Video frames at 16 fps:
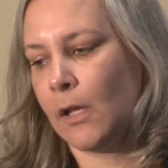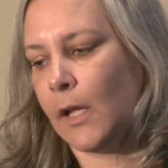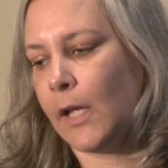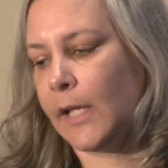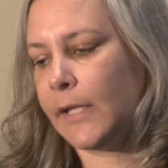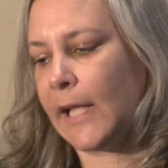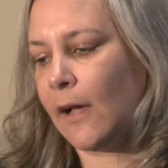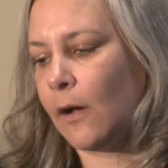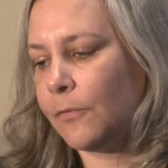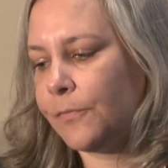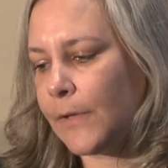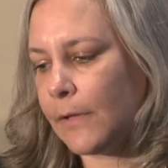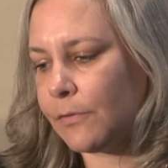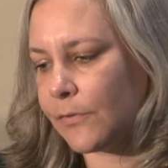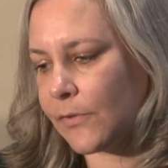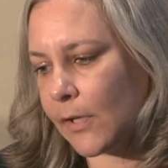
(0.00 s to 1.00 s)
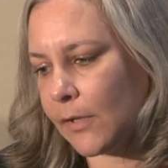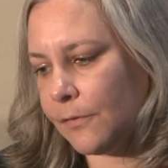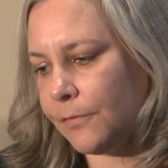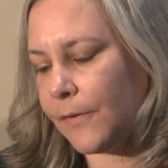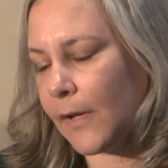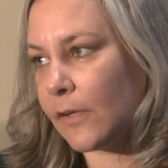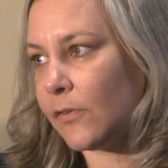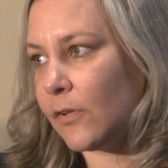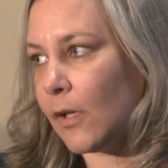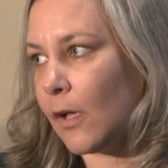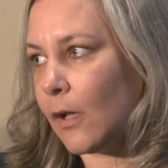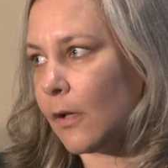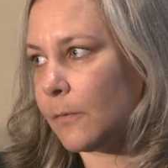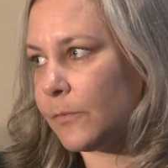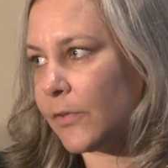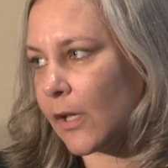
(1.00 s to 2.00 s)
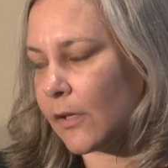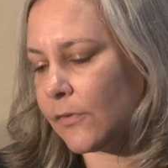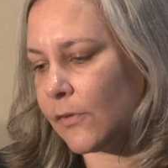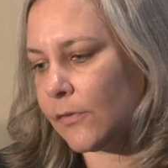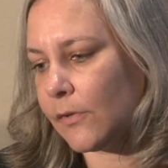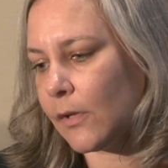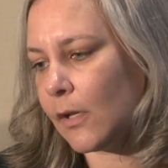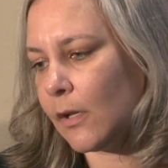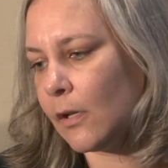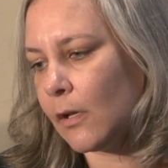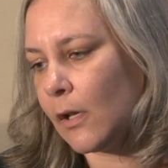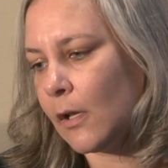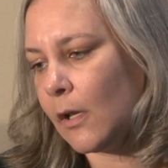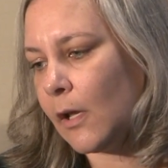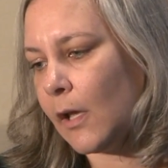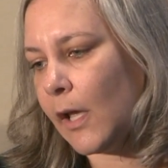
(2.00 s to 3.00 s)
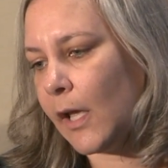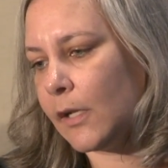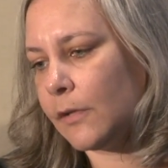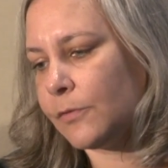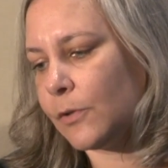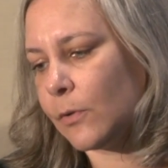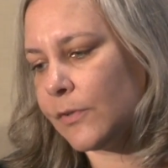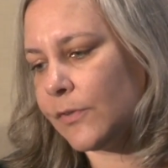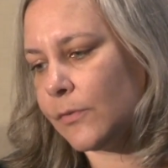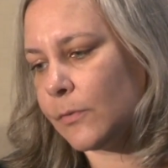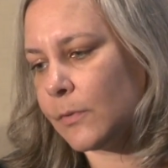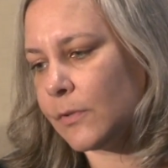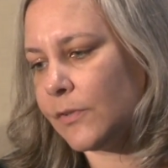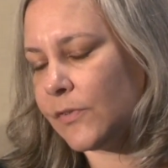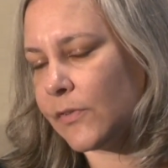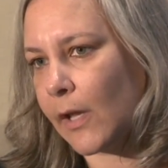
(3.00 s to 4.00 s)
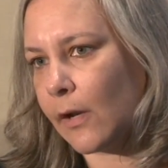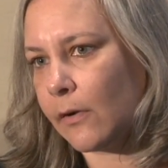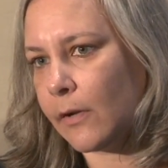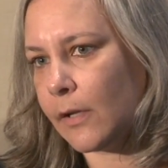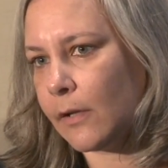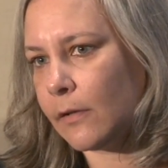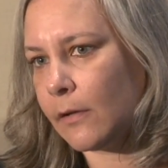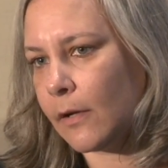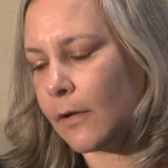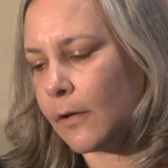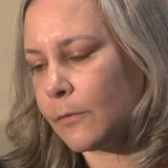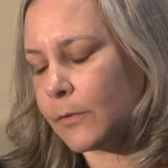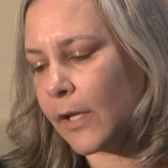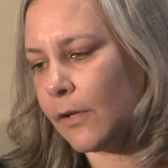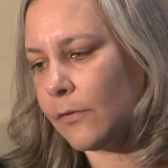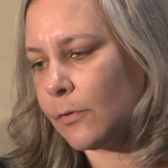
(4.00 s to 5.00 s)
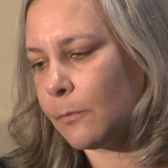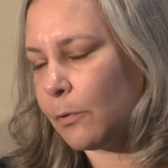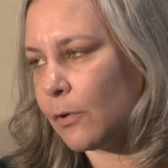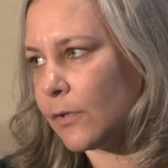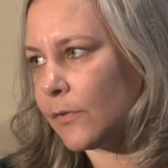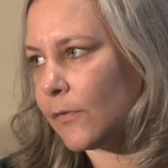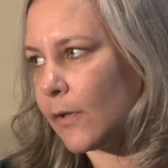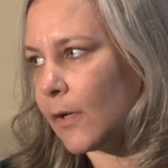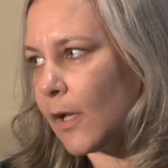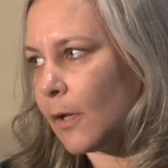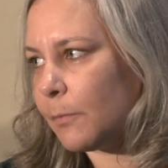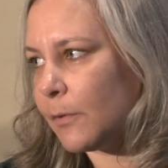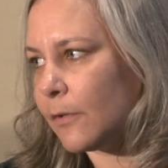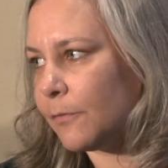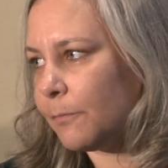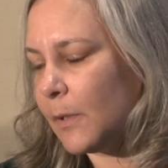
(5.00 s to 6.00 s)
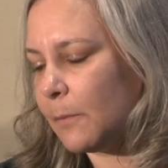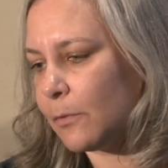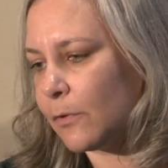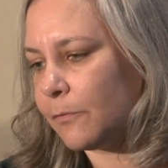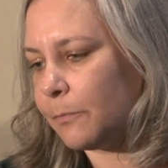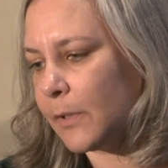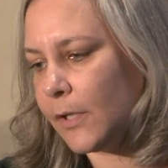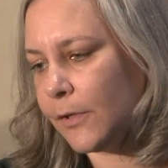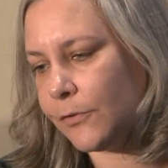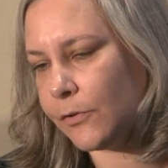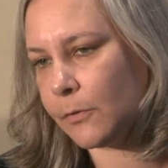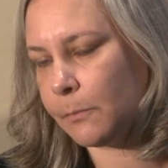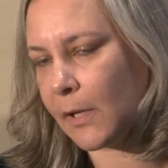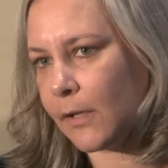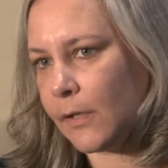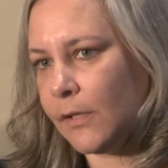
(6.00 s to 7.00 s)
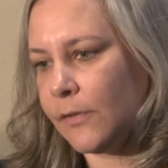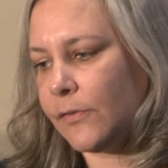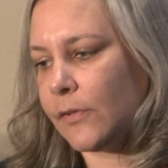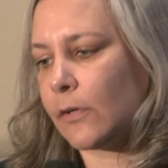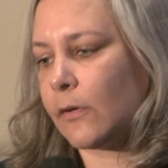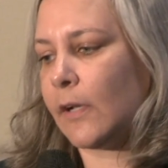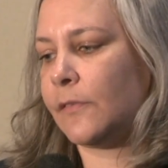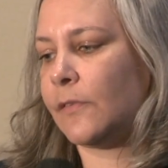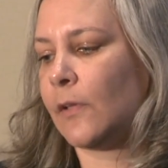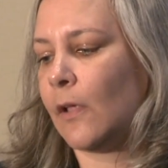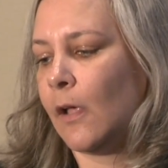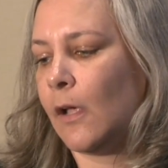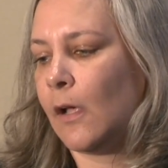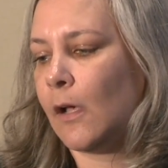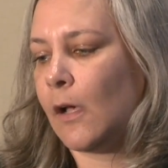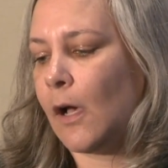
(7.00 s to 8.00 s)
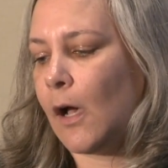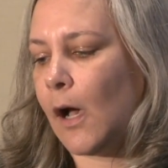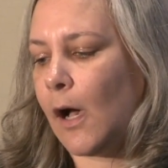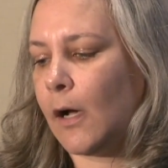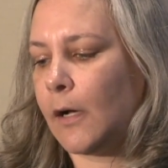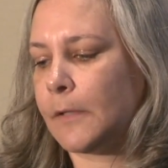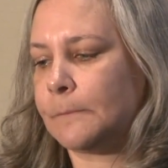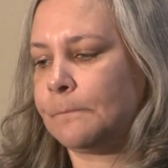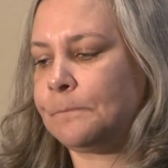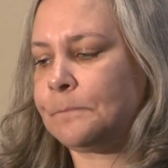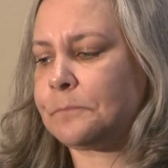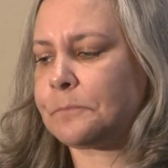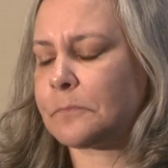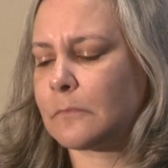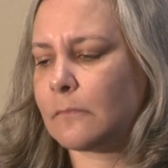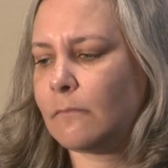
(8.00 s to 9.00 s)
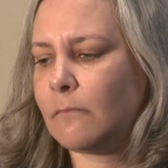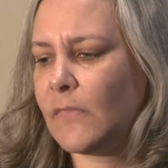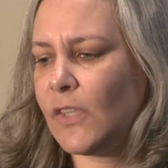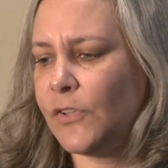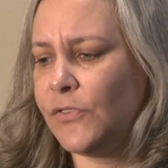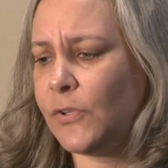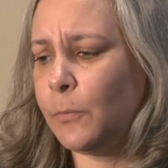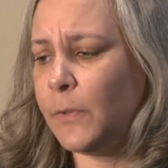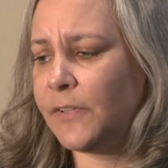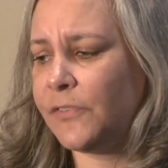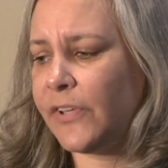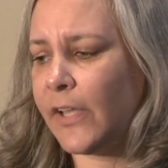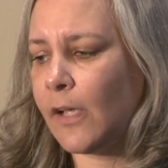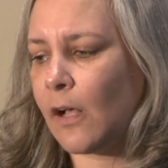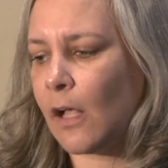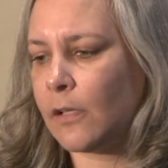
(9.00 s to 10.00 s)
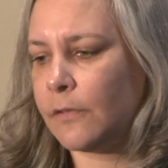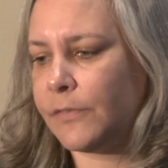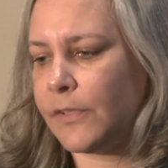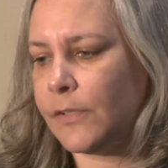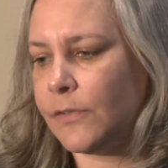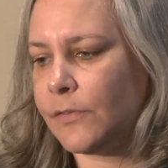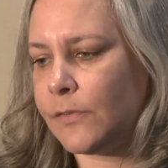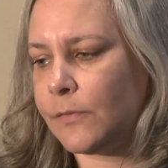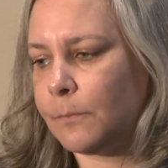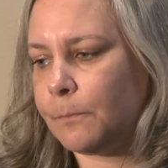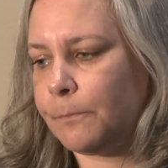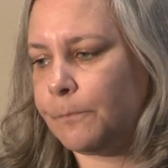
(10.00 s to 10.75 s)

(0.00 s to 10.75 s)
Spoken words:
and how flavors can affect toxicity. And of course, the really scary case reports that happen of people who've been injured by e-cigarettes. So we can take all of these